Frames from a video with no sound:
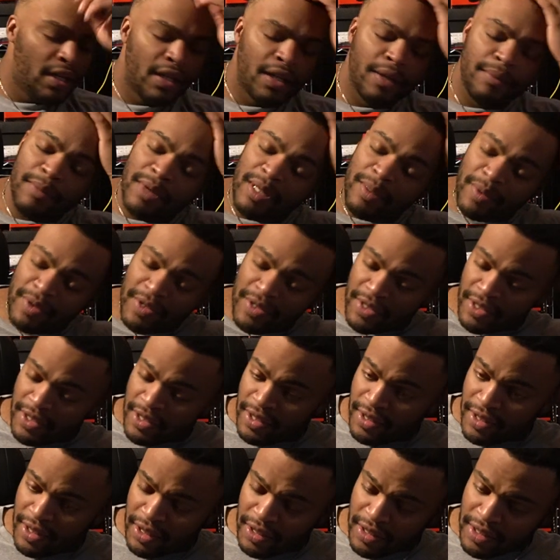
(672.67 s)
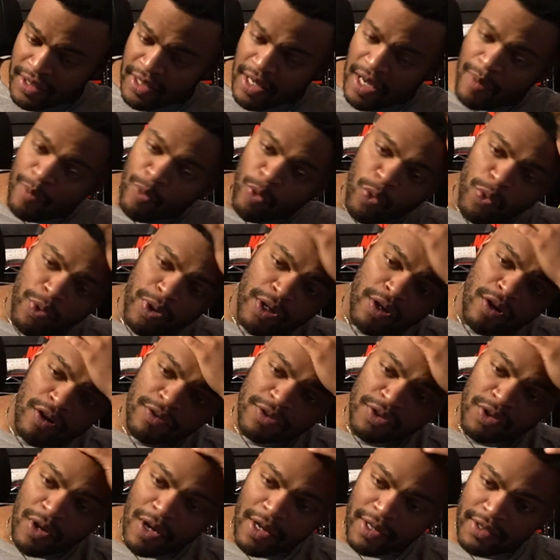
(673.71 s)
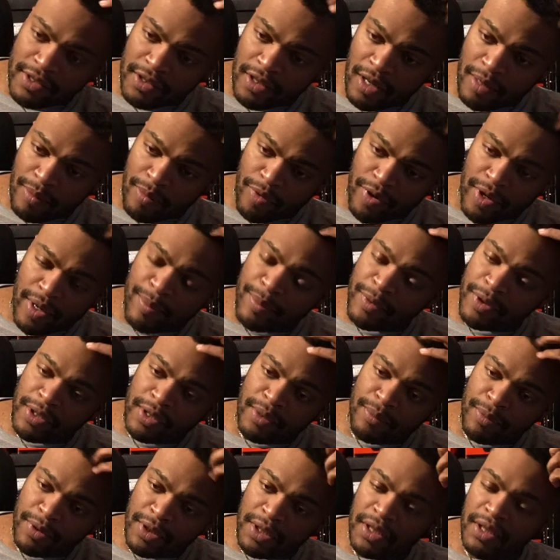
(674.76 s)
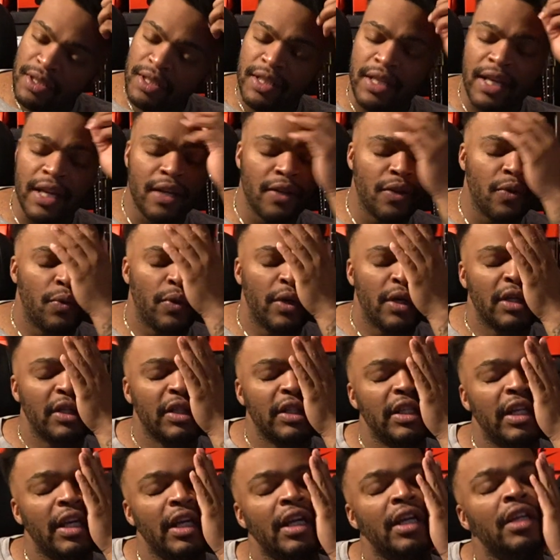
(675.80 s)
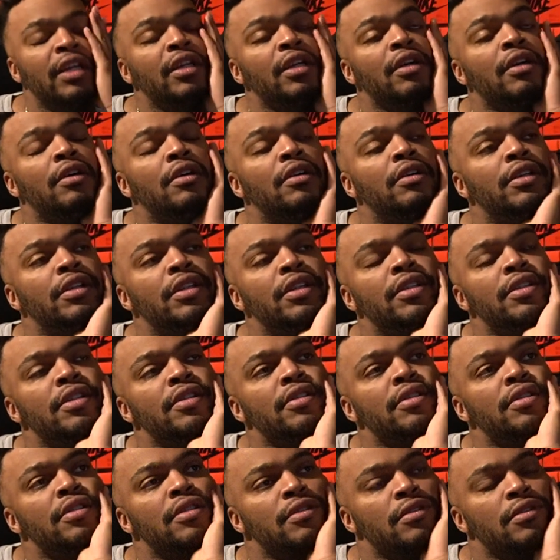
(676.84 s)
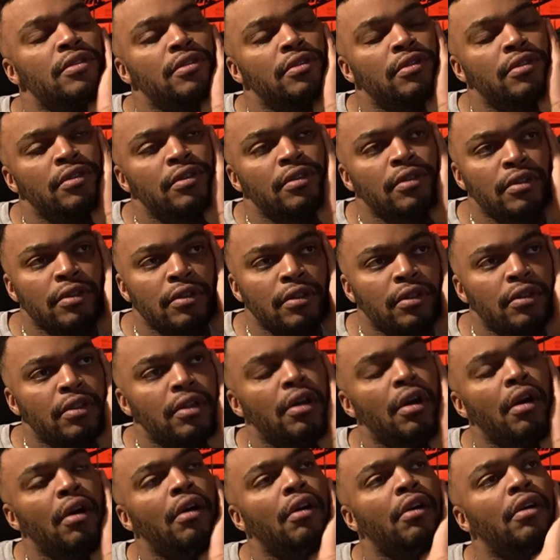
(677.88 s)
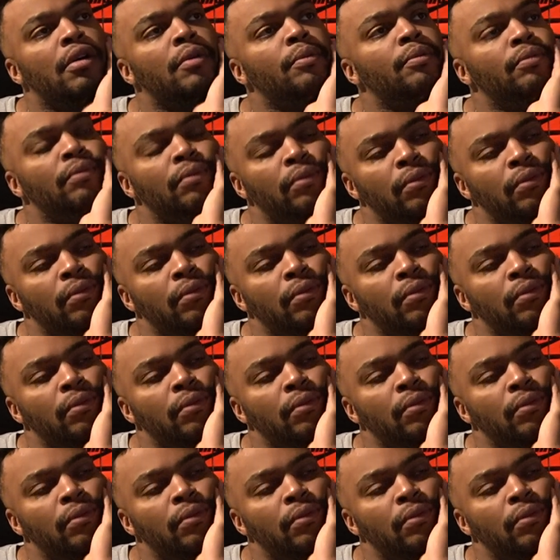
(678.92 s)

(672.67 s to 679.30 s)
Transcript: maybe it's a good thing the timer went off so I can stop rambling. But the word of the day, y'all, is calm.